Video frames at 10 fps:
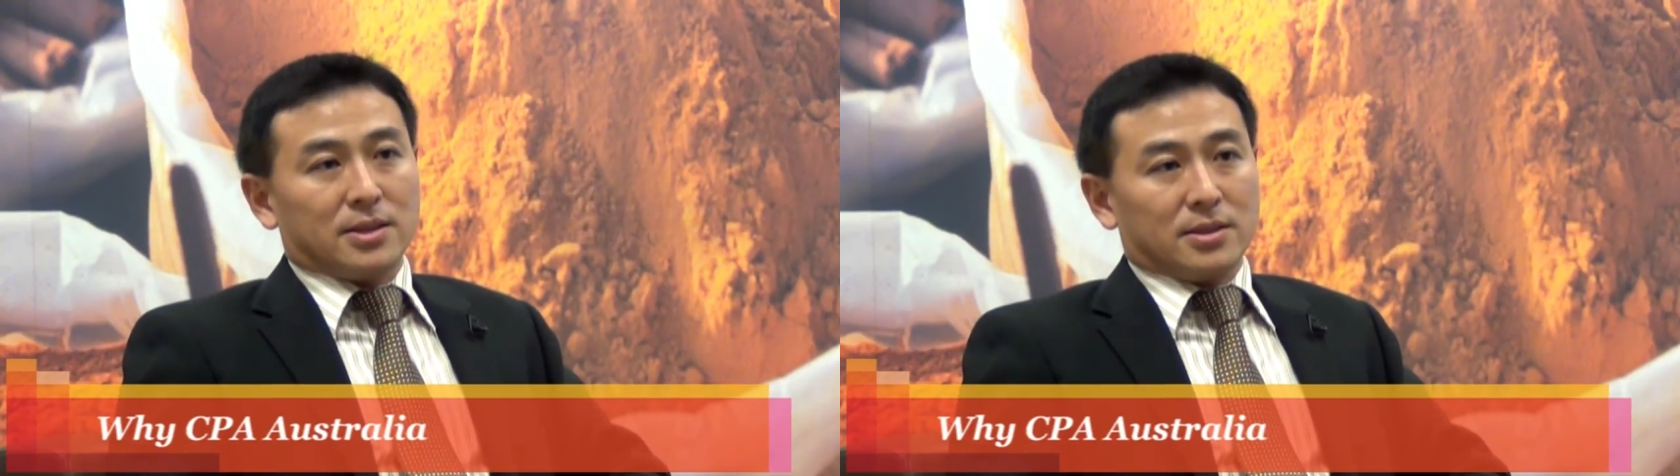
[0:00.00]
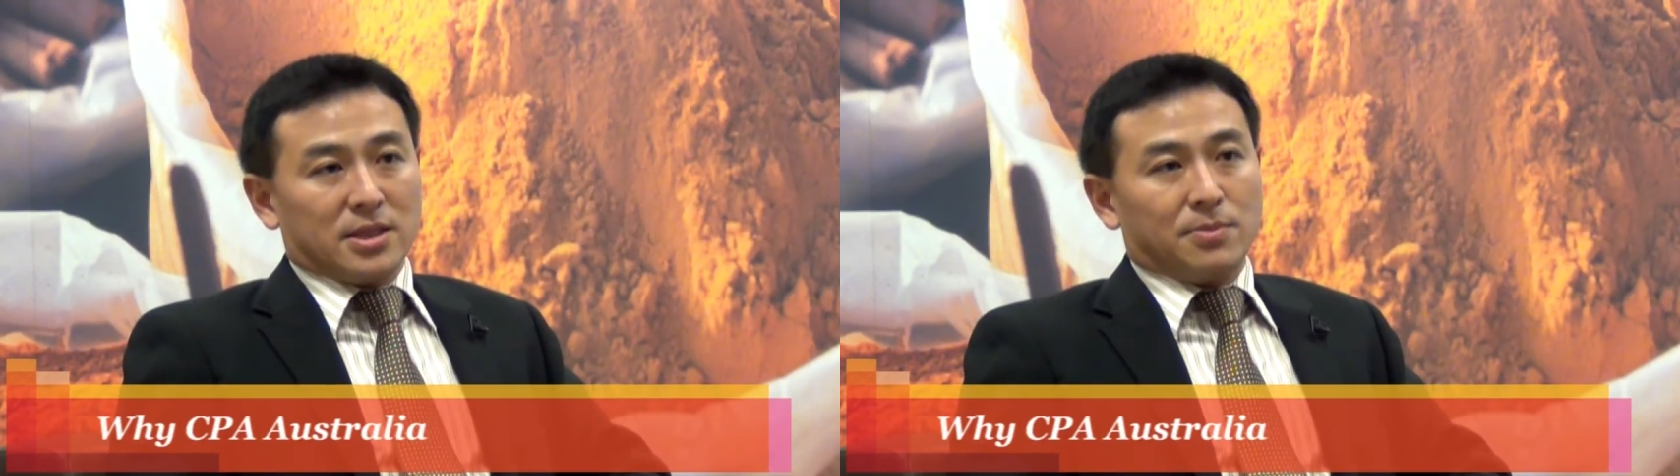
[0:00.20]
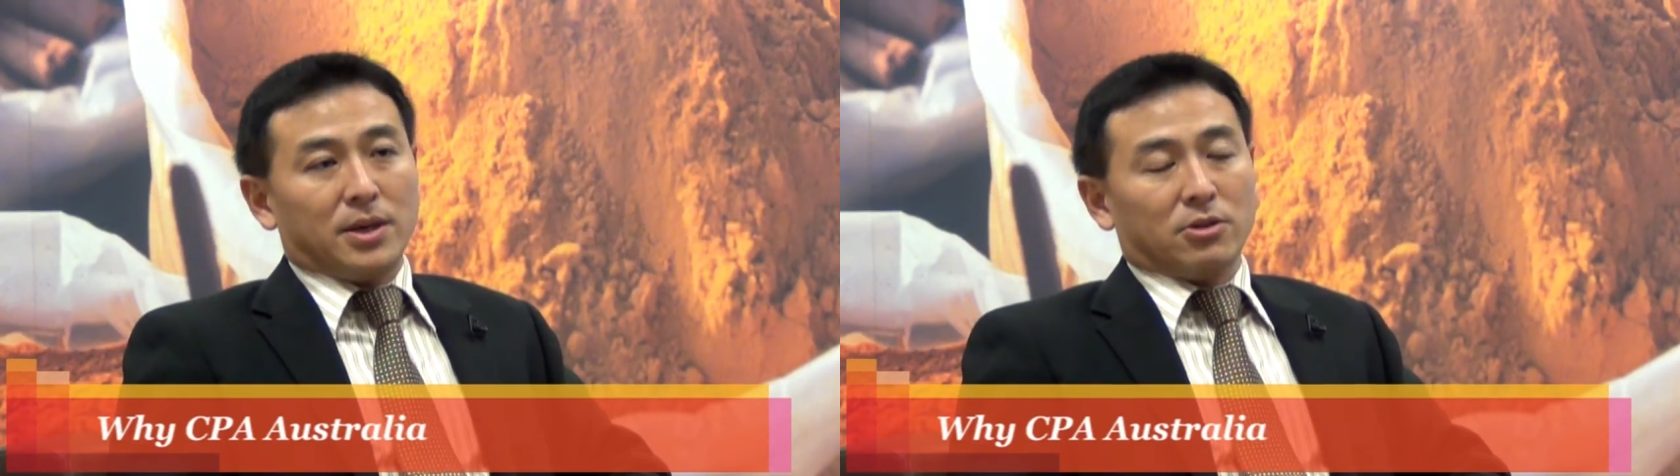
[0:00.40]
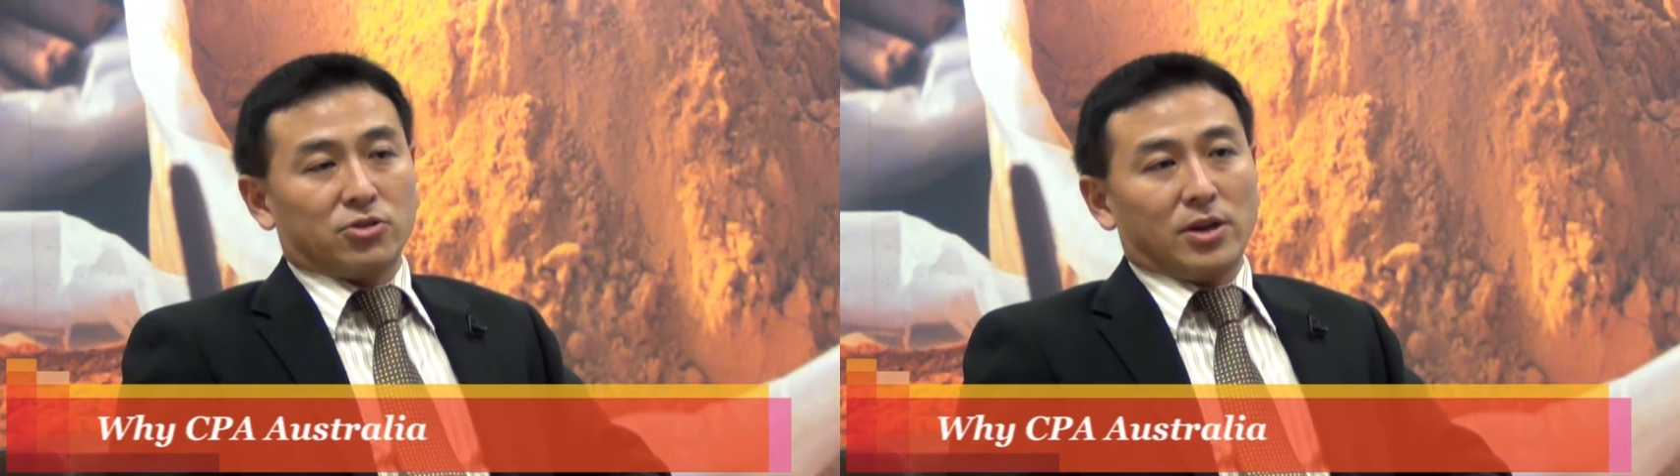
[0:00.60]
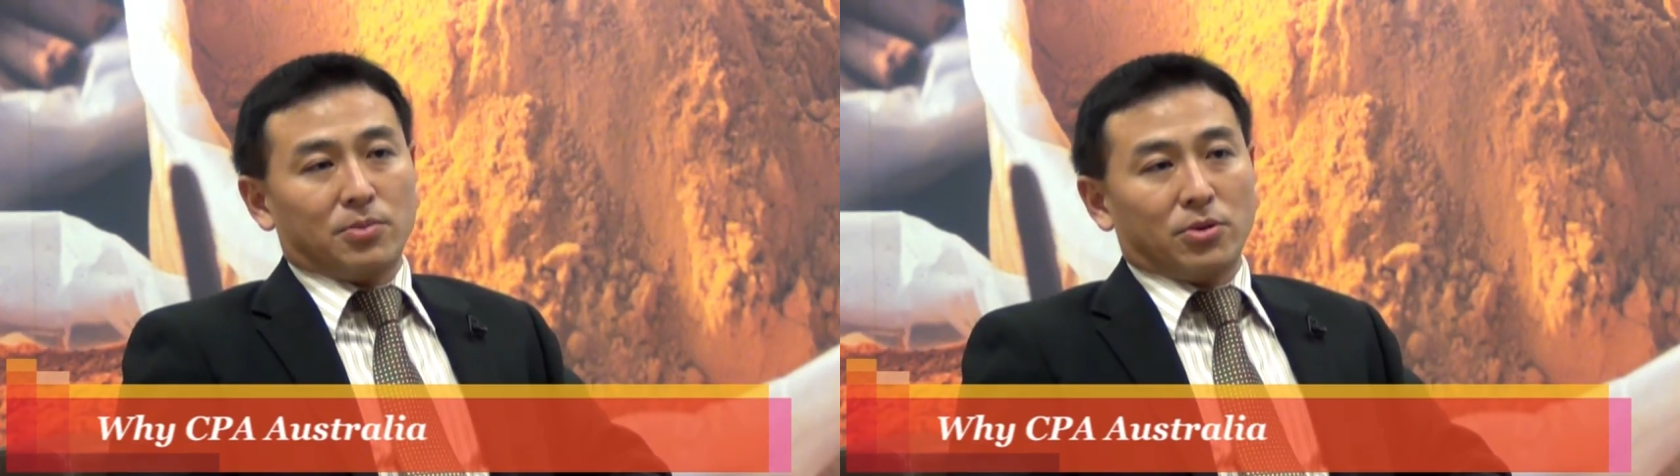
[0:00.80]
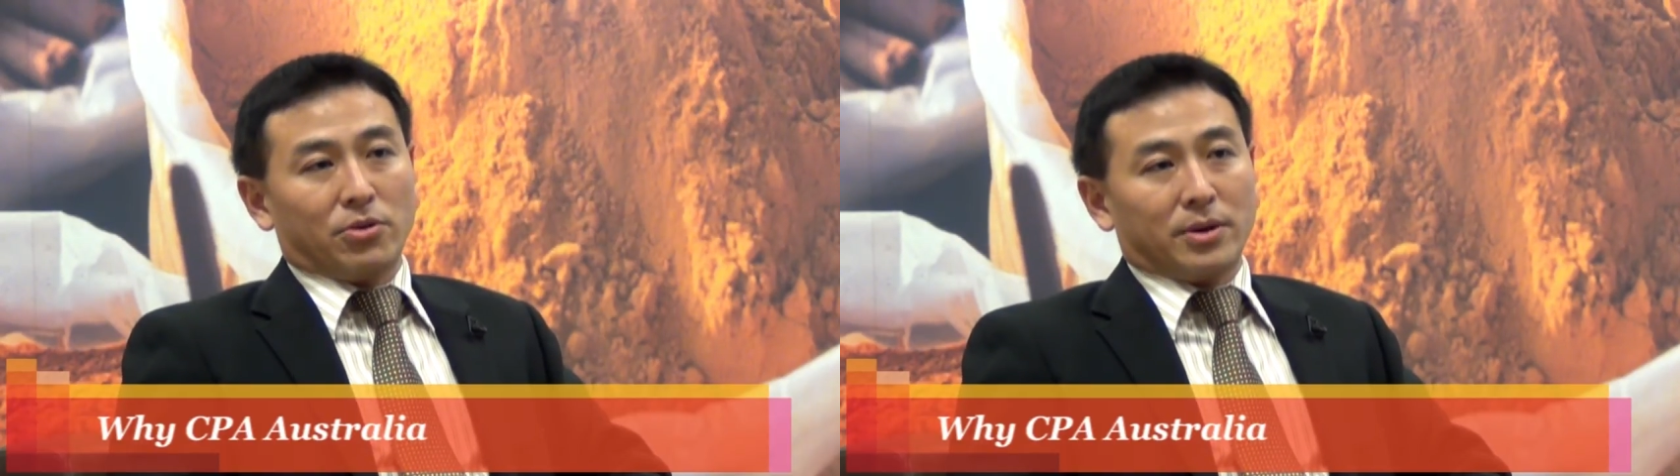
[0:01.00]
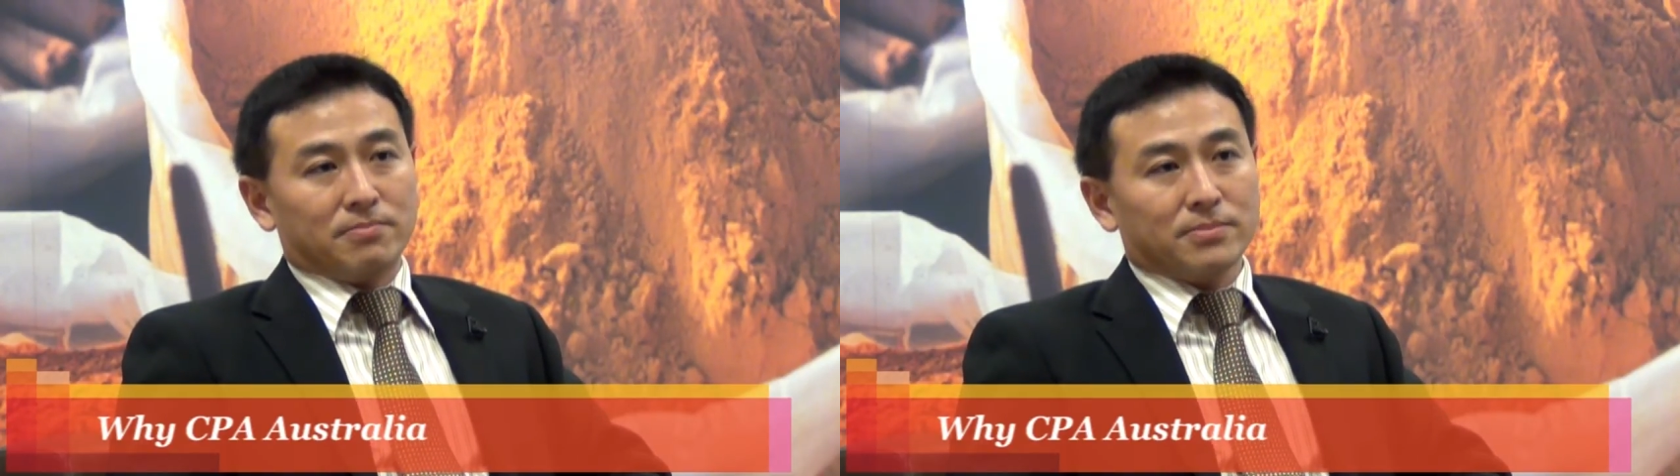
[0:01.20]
the CPA Australia program.